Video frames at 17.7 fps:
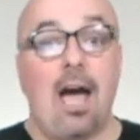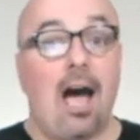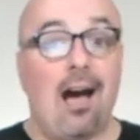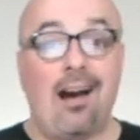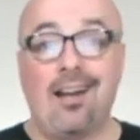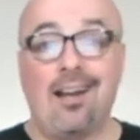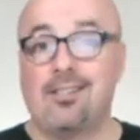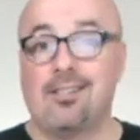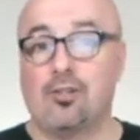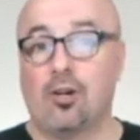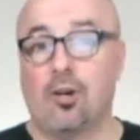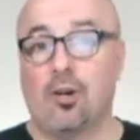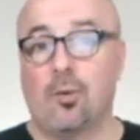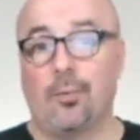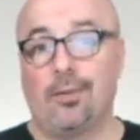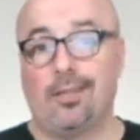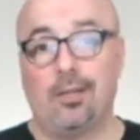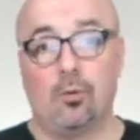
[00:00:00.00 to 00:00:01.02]
I'd start
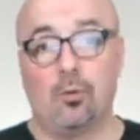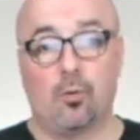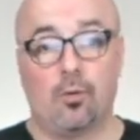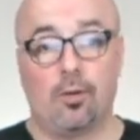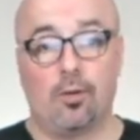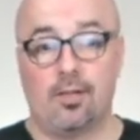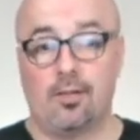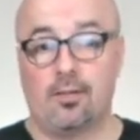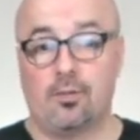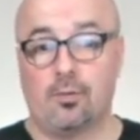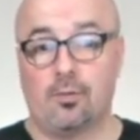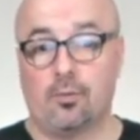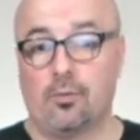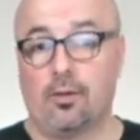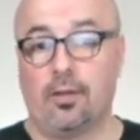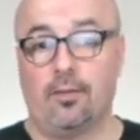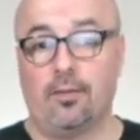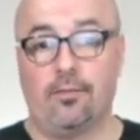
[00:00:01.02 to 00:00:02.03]
with the origin
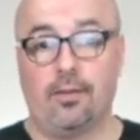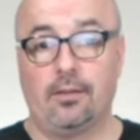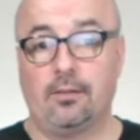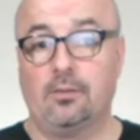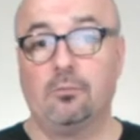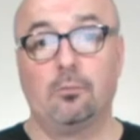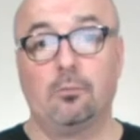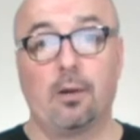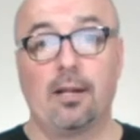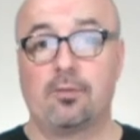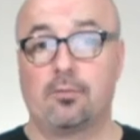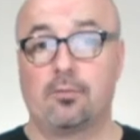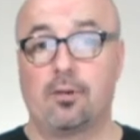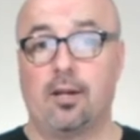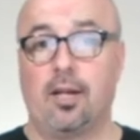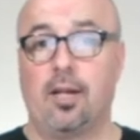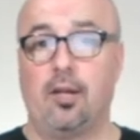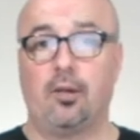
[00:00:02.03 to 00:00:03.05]
story of the
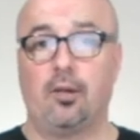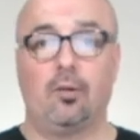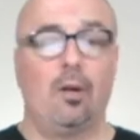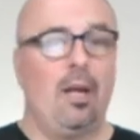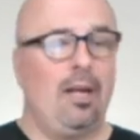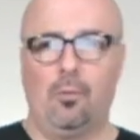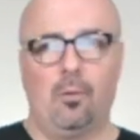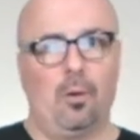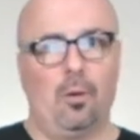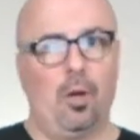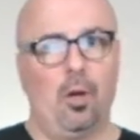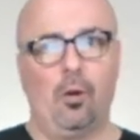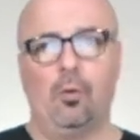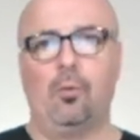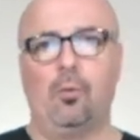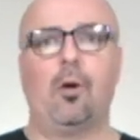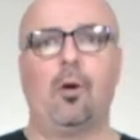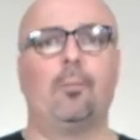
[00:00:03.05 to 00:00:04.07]
restaurant here.
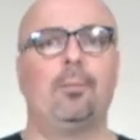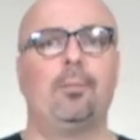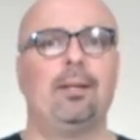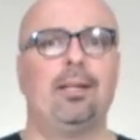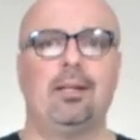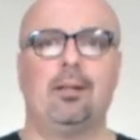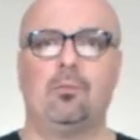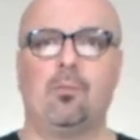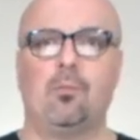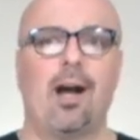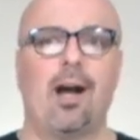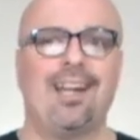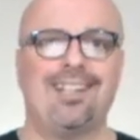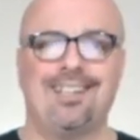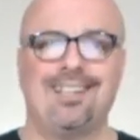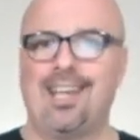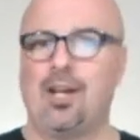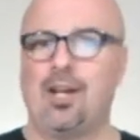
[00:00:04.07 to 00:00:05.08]
Who opened it? Why
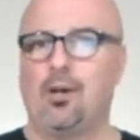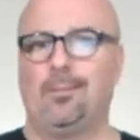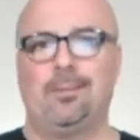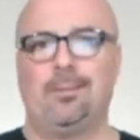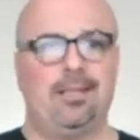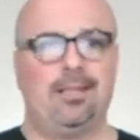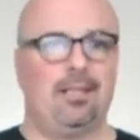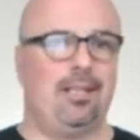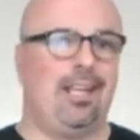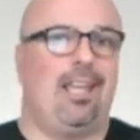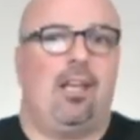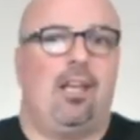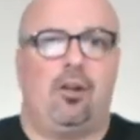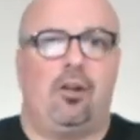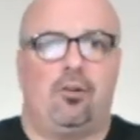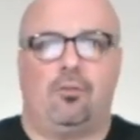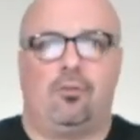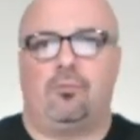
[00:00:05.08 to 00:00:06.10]
did they open it
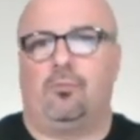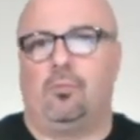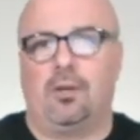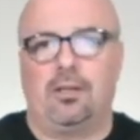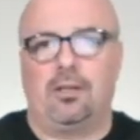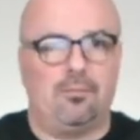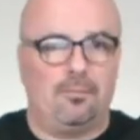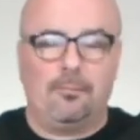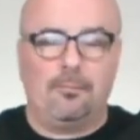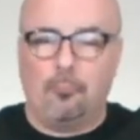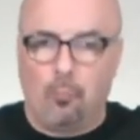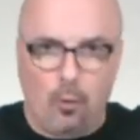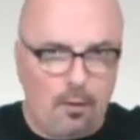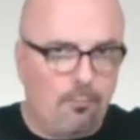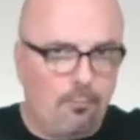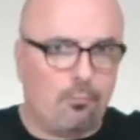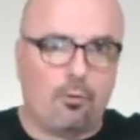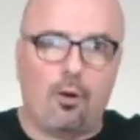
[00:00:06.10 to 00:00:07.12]
here? What,
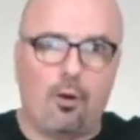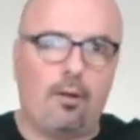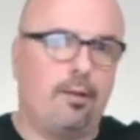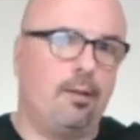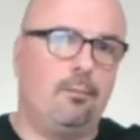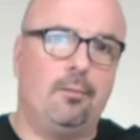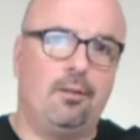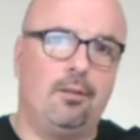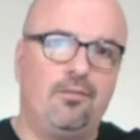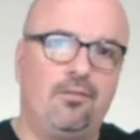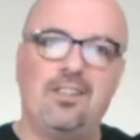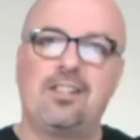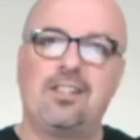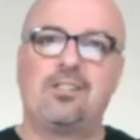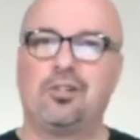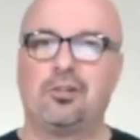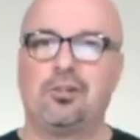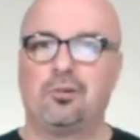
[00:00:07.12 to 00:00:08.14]
what brought them to
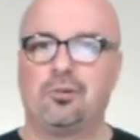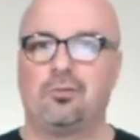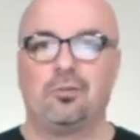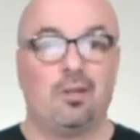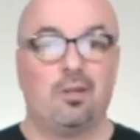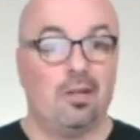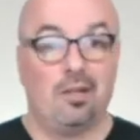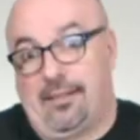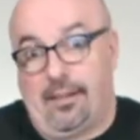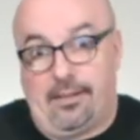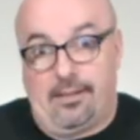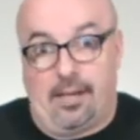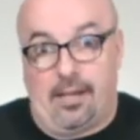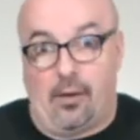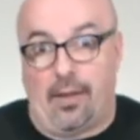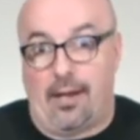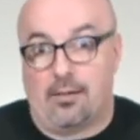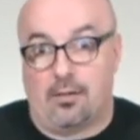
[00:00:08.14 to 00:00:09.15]
Fitzgerald?
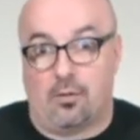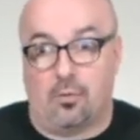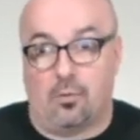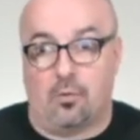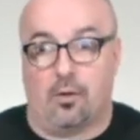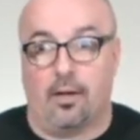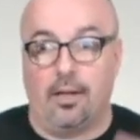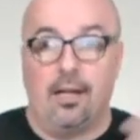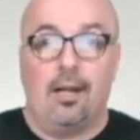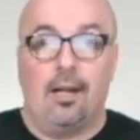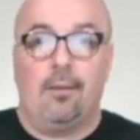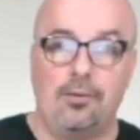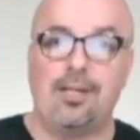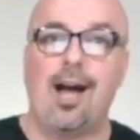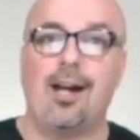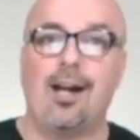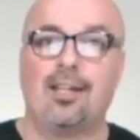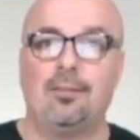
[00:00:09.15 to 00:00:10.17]
Tell that story,
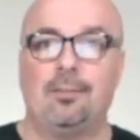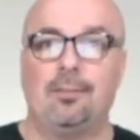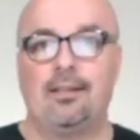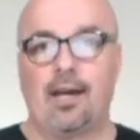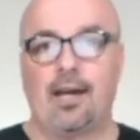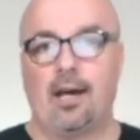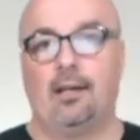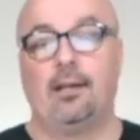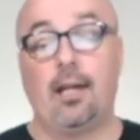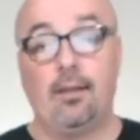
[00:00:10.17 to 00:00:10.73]
document that.